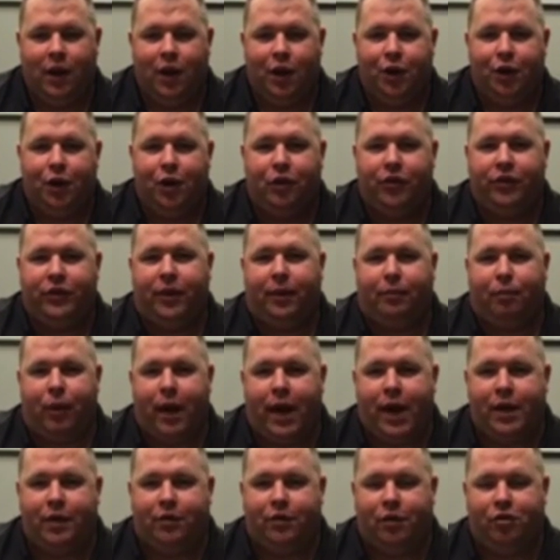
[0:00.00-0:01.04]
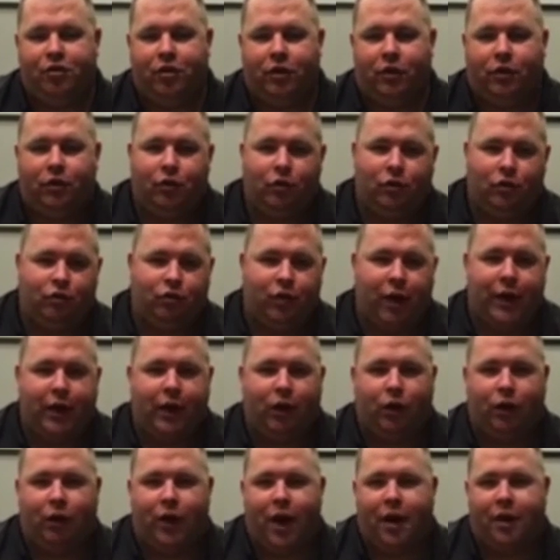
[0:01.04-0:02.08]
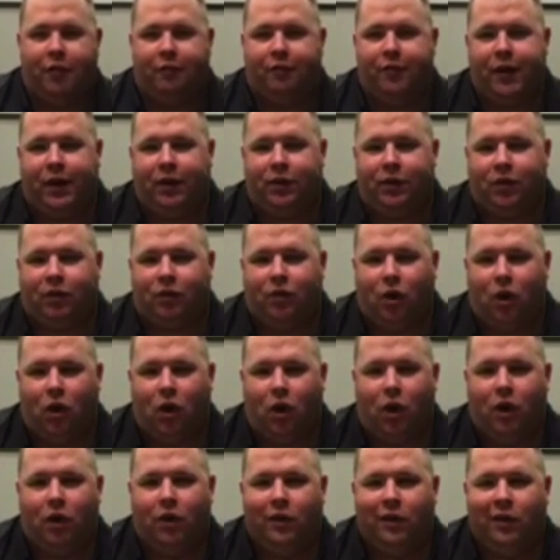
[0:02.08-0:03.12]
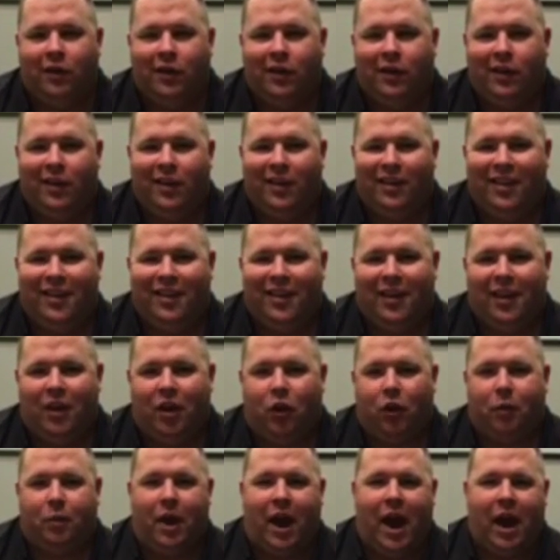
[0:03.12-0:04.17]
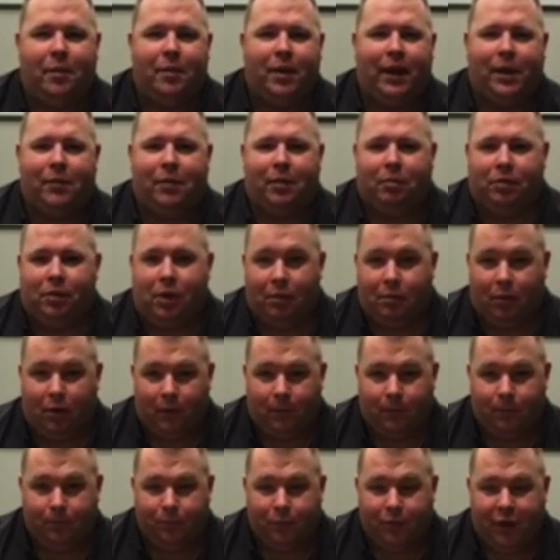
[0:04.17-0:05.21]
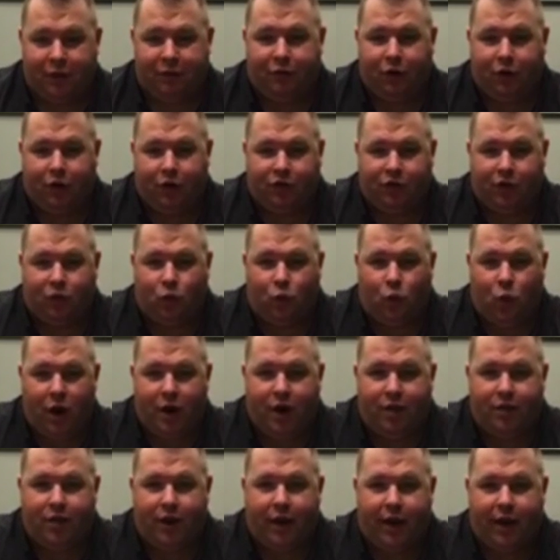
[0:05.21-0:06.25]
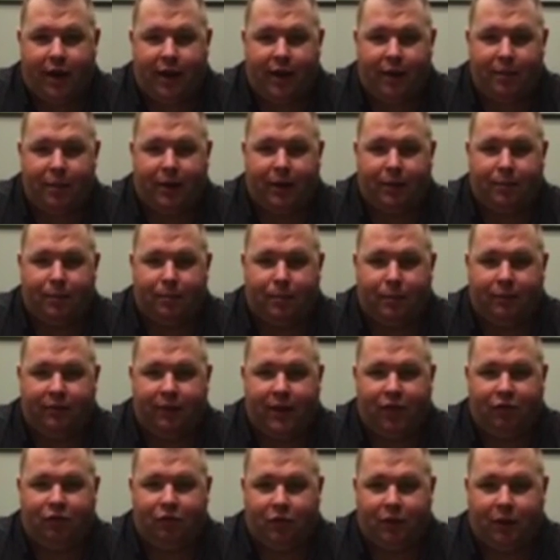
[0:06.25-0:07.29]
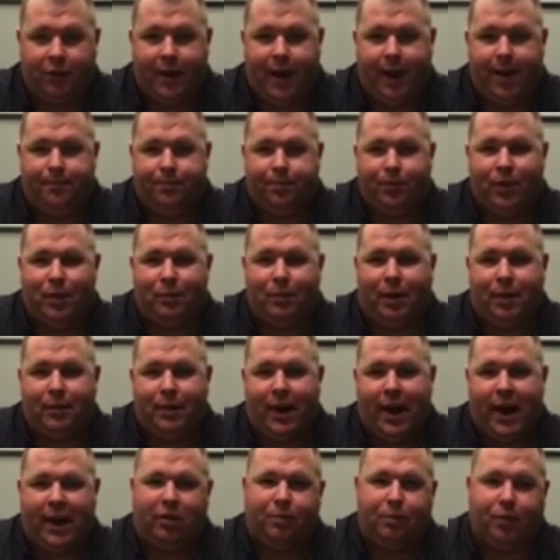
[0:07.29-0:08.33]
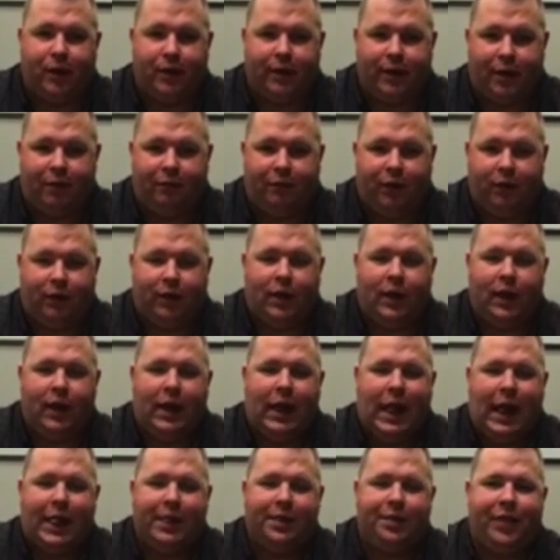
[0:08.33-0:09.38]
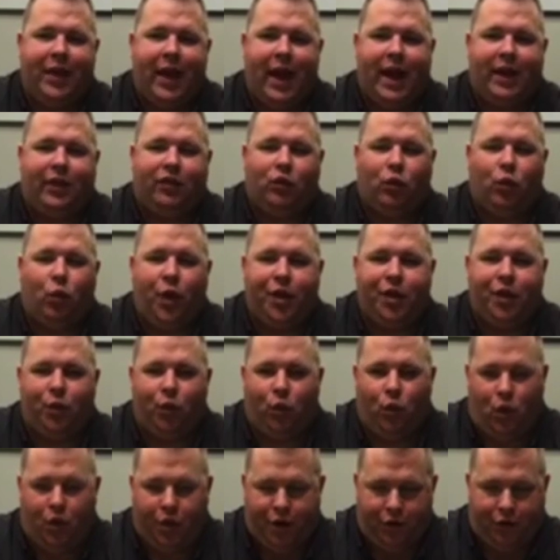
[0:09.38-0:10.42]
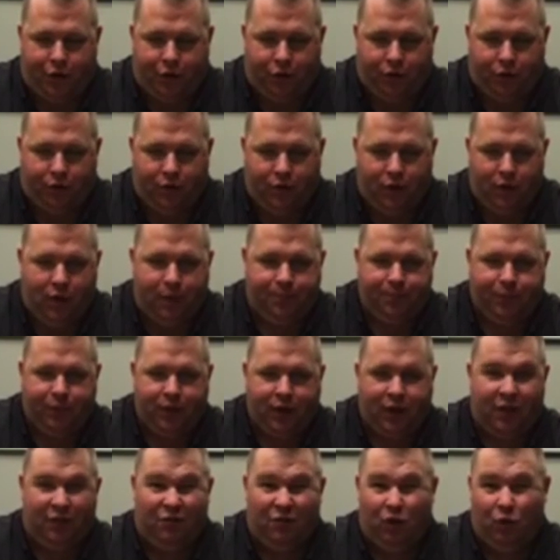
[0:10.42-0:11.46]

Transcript: All right. You don't see a brain surgeon trying to learn how to fix his car, you know, or how to become a plumber. They focus on one thing and they become a professional in that, become an expert in that field. That's what you want to do.